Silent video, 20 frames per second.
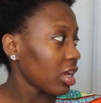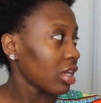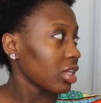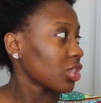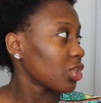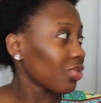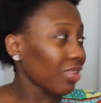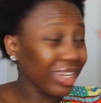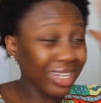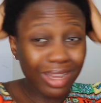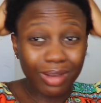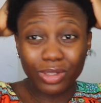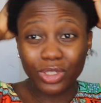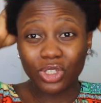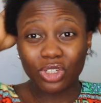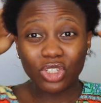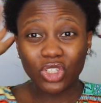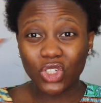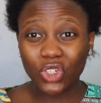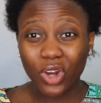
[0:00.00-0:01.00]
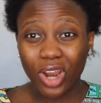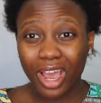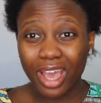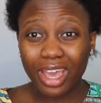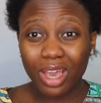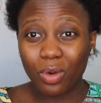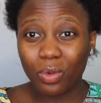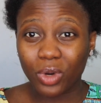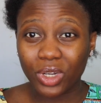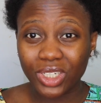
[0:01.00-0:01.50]
So right now it's just dry.
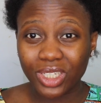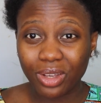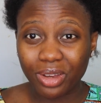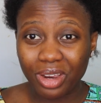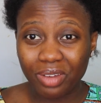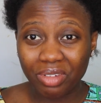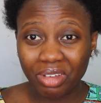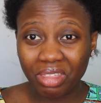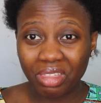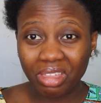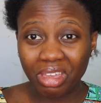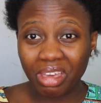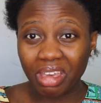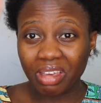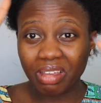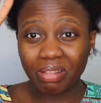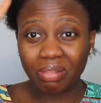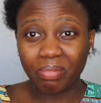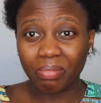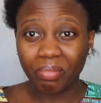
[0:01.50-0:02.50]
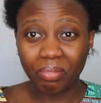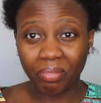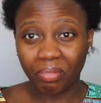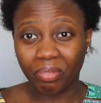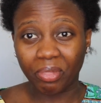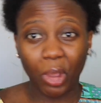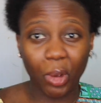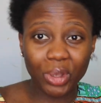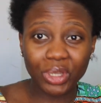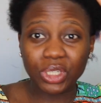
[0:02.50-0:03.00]
I washed out everything.
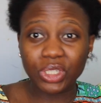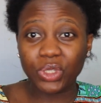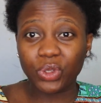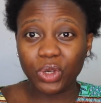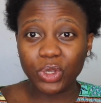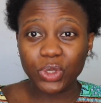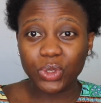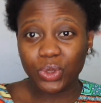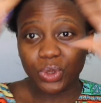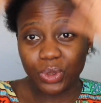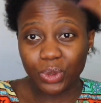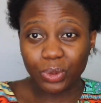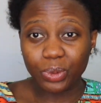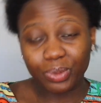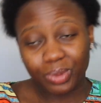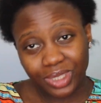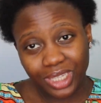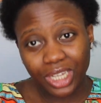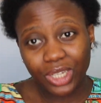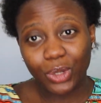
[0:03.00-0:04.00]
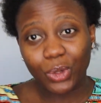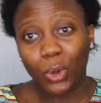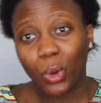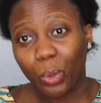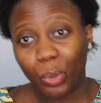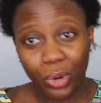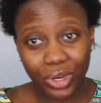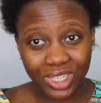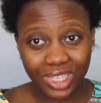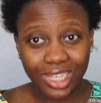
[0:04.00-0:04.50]
I'm just going to, you know, start the whole
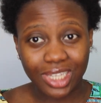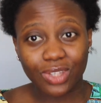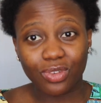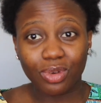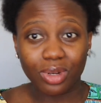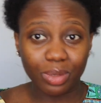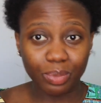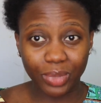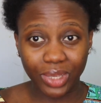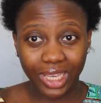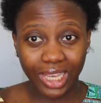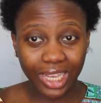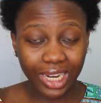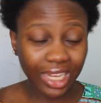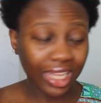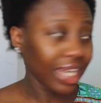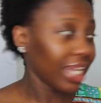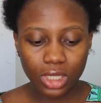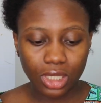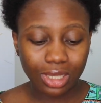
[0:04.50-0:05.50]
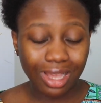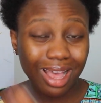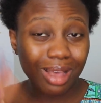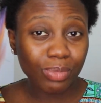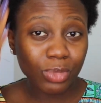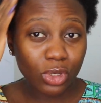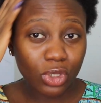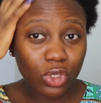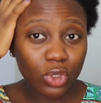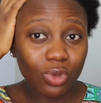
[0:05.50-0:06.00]
process from the beginning.
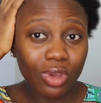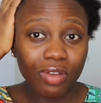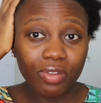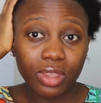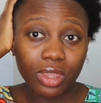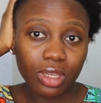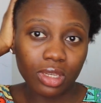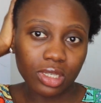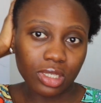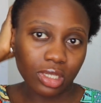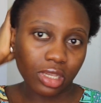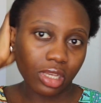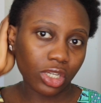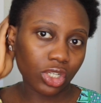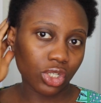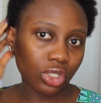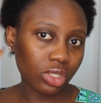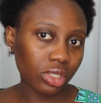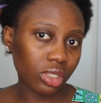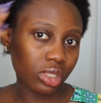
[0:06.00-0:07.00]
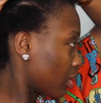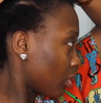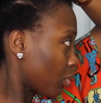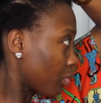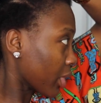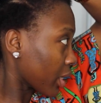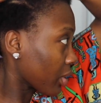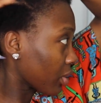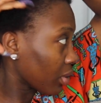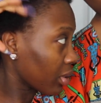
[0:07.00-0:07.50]
I'm going to do everything in sections. Oh
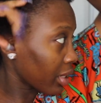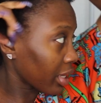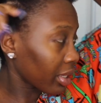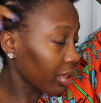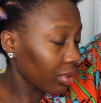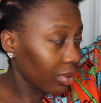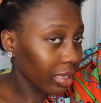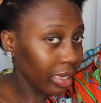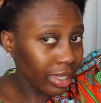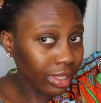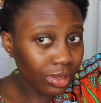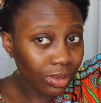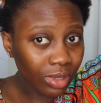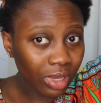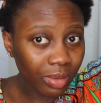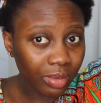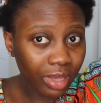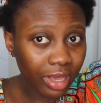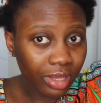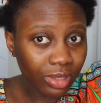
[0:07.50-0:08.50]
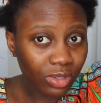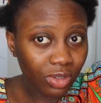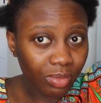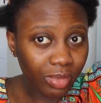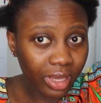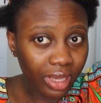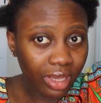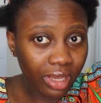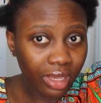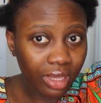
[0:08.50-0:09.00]
my God, like, you guys, look at the ends of
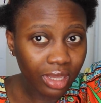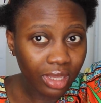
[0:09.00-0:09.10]
my hair.